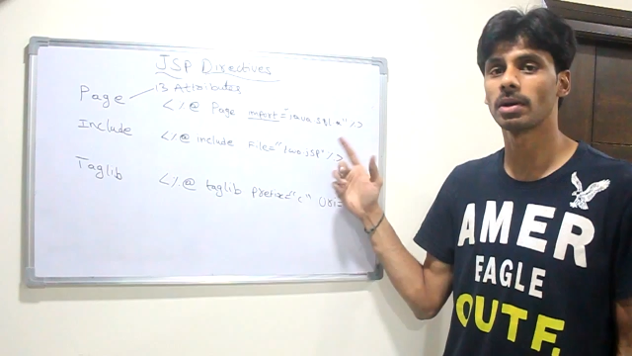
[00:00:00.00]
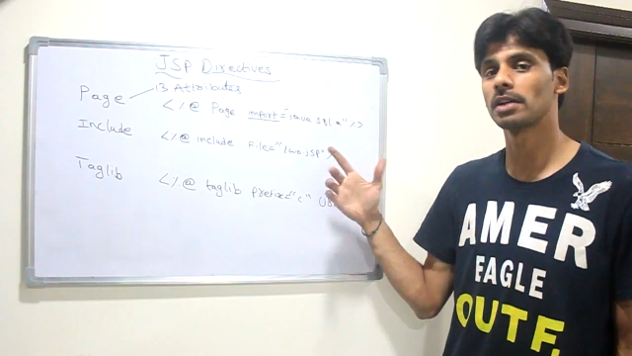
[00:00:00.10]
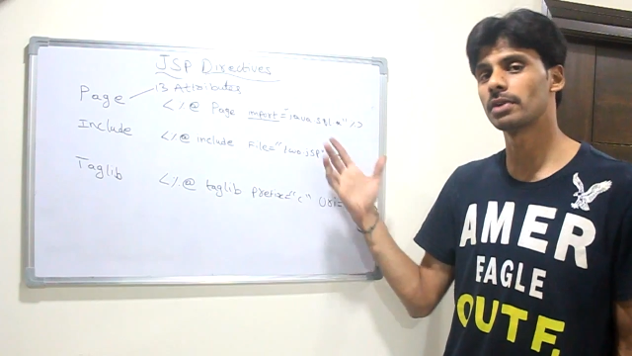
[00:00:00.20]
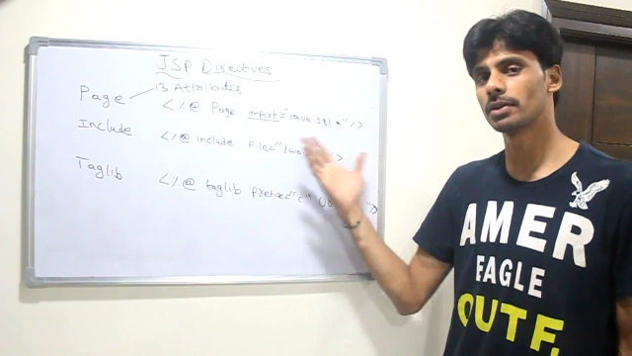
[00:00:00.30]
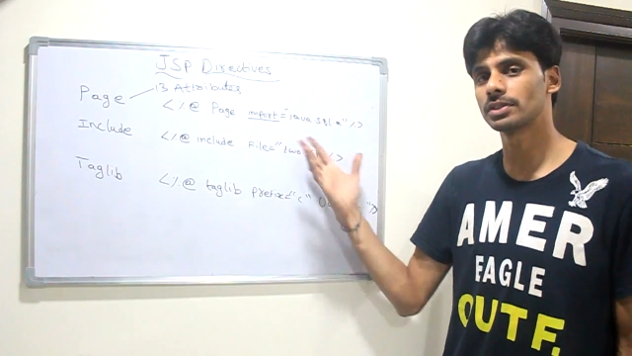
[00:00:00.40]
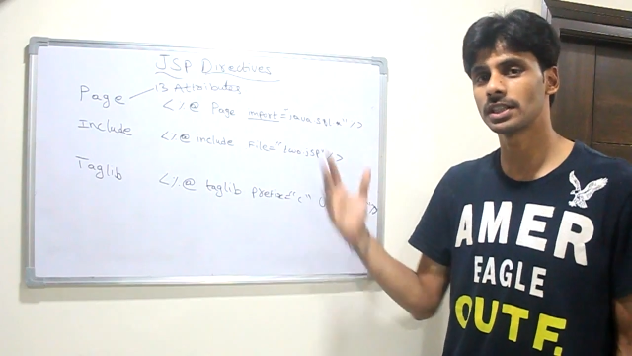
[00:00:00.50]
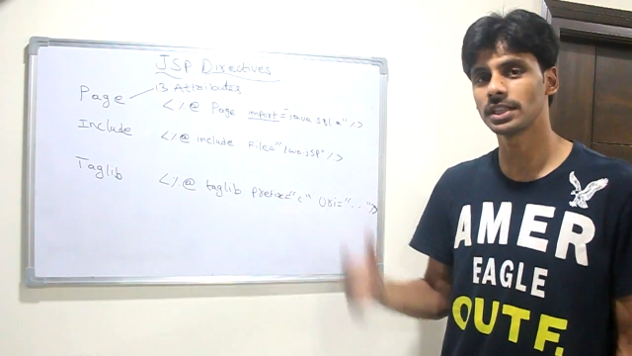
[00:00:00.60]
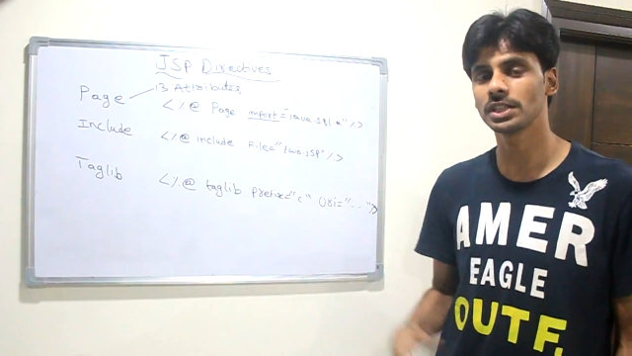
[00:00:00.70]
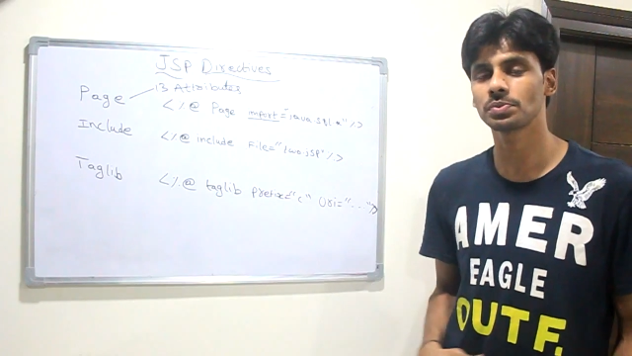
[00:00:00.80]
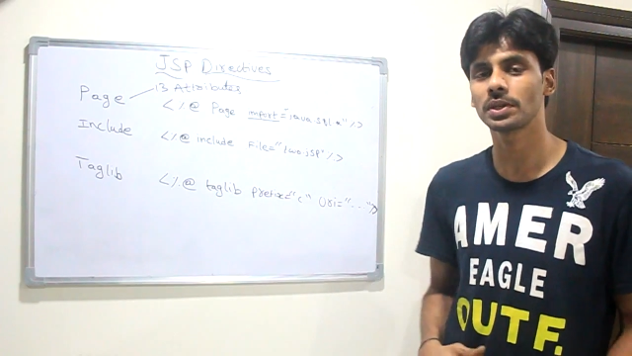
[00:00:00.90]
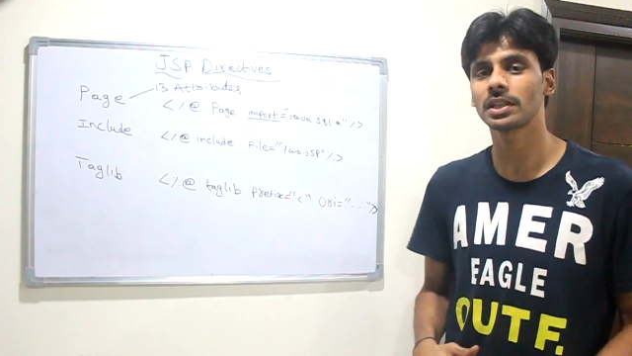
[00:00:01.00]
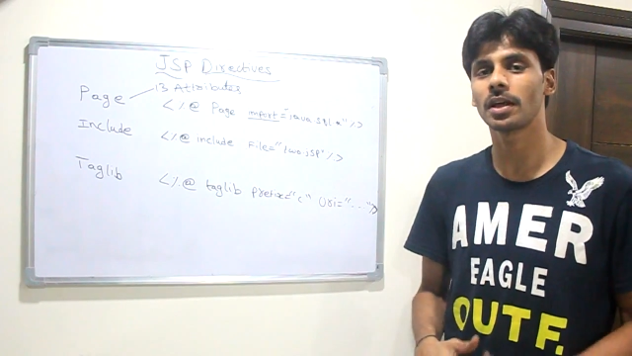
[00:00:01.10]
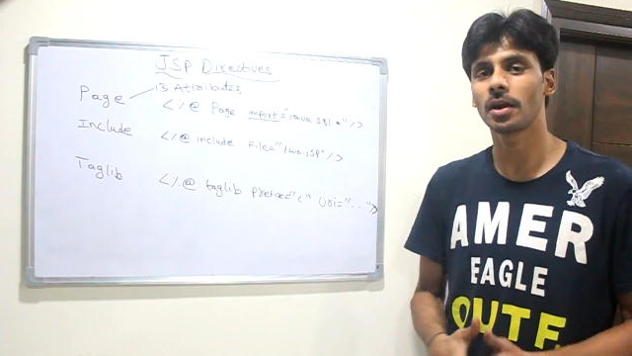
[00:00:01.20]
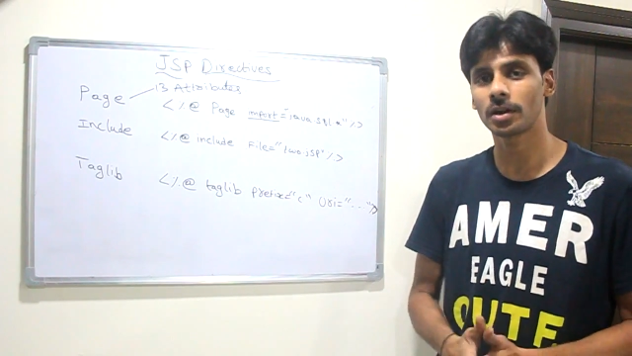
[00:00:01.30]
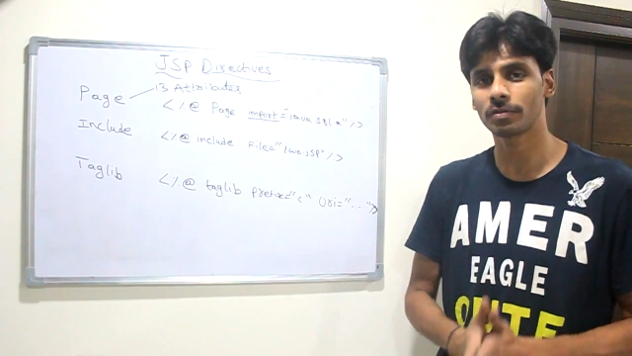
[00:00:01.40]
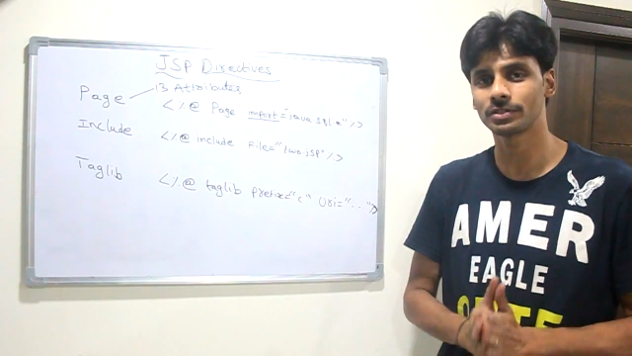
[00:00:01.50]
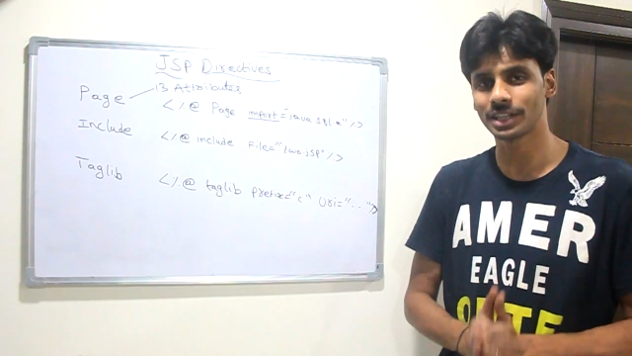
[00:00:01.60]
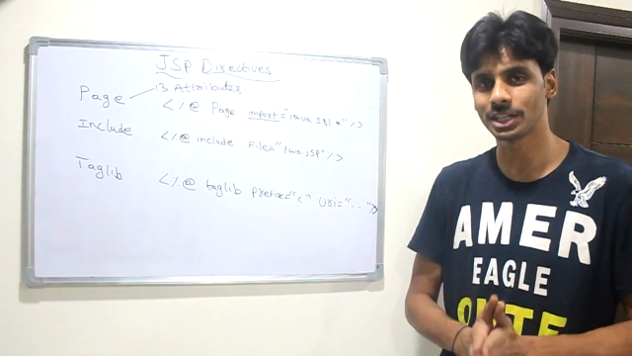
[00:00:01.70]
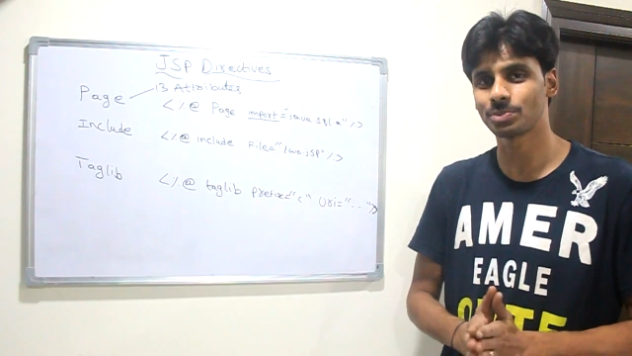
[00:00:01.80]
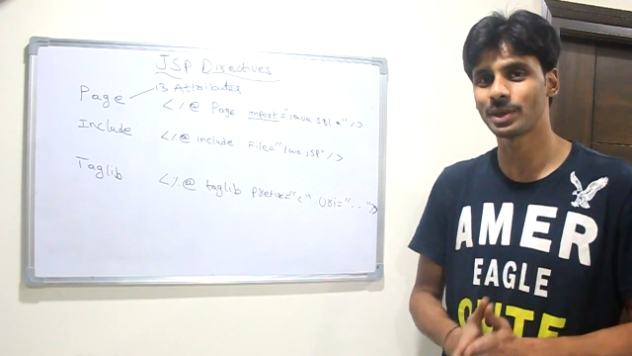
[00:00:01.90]
You would have seen this with a lot of
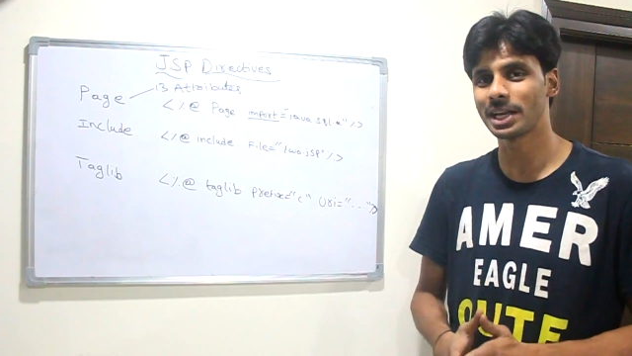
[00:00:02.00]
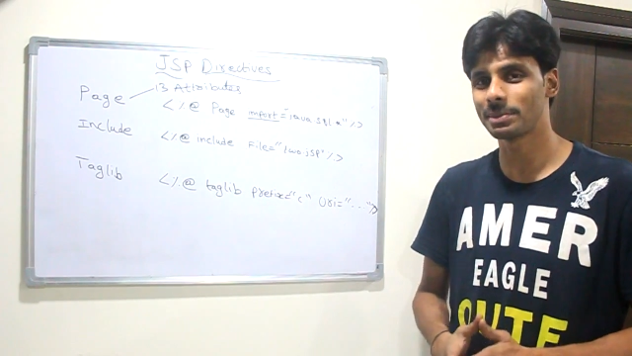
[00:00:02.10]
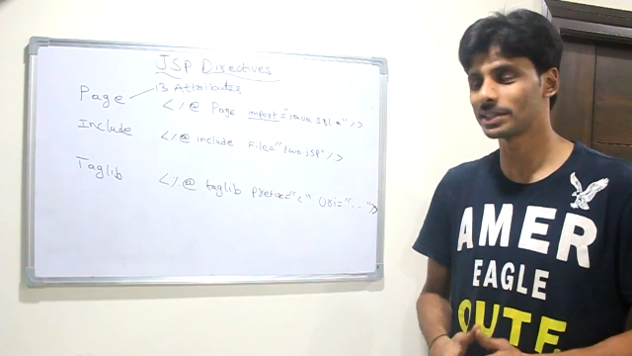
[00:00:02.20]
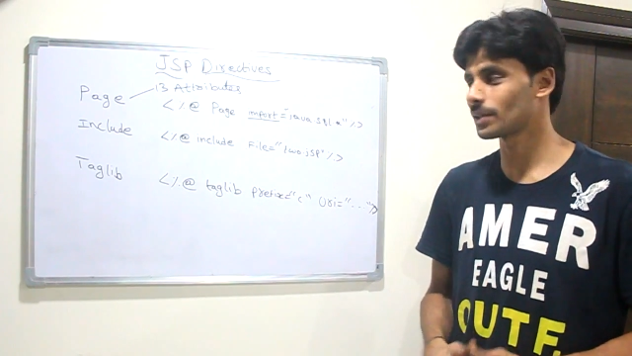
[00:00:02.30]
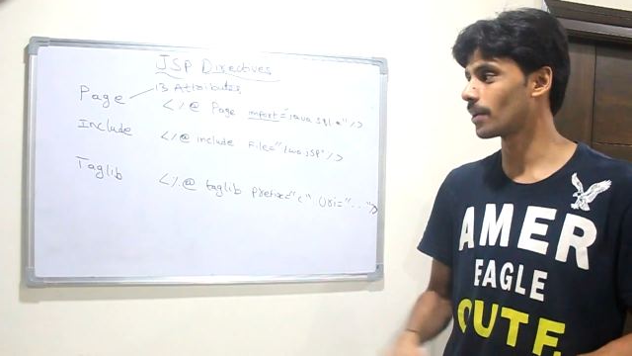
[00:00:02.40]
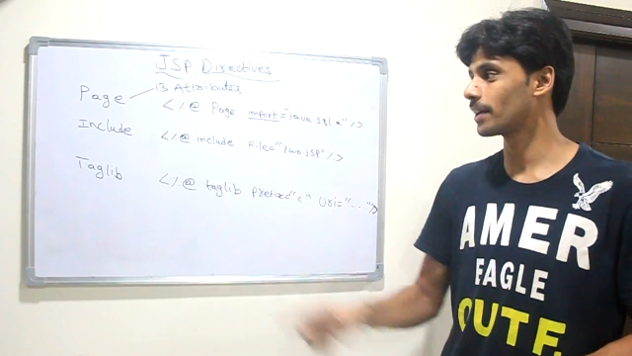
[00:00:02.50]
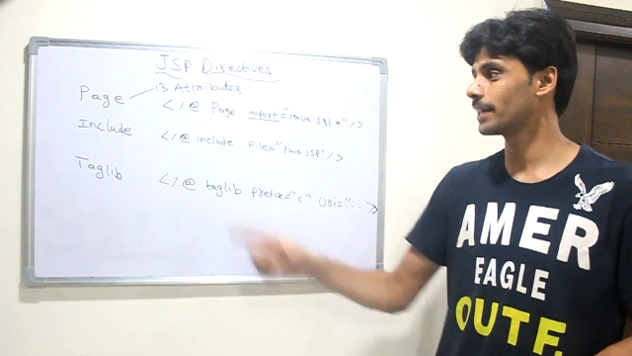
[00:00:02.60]
JSP elements already.